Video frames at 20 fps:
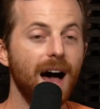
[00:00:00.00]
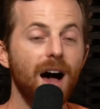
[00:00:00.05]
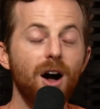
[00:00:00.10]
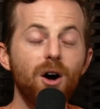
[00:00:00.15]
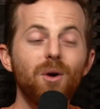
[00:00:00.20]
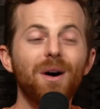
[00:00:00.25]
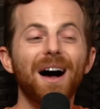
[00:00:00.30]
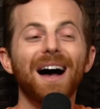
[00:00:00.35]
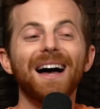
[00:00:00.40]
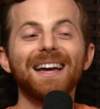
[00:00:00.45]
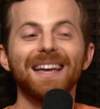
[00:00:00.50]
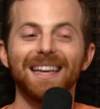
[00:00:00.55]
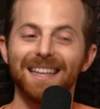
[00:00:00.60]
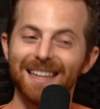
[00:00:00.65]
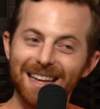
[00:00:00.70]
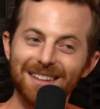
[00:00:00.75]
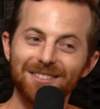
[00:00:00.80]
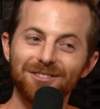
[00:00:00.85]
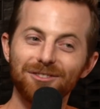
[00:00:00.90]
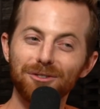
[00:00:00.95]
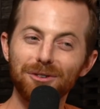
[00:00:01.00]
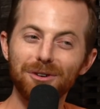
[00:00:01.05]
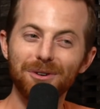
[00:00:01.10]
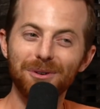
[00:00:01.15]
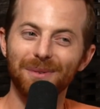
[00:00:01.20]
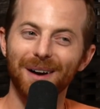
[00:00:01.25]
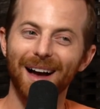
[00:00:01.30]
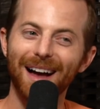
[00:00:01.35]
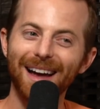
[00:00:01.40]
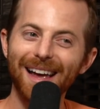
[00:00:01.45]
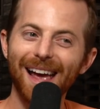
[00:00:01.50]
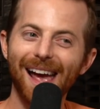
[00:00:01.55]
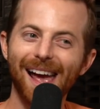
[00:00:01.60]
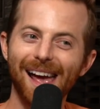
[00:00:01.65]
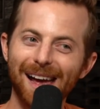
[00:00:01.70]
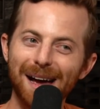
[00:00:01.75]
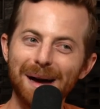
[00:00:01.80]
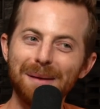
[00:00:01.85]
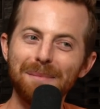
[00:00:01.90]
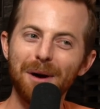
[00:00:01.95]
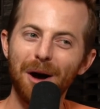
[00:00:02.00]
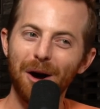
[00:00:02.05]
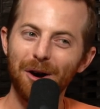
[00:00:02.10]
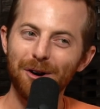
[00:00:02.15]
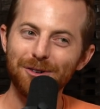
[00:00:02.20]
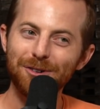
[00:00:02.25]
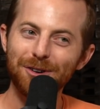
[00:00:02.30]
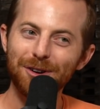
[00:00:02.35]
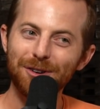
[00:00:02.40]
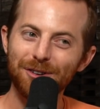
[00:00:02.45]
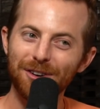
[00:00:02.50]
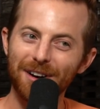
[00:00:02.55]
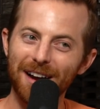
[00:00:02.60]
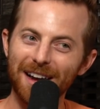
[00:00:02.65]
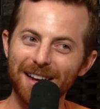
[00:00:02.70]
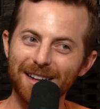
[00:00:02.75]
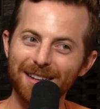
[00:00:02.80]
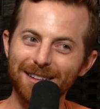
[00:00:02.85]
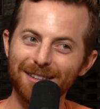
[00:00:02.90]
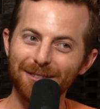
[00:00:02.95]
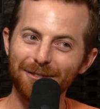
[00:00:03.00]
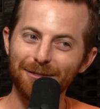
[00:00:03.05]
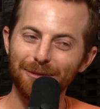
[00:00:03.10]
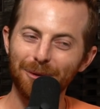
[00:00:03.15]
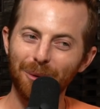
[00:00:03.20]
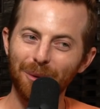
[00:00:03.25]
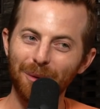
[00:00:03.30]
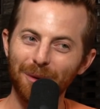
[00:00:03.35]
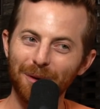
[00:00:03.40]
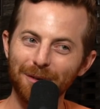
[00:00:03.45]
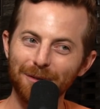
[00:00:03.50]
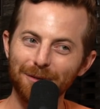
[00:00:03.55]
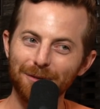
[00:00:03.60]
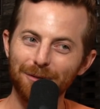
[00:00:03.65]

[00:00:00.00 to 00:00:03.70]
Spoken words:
Oh, it's true. I am OSHA trained for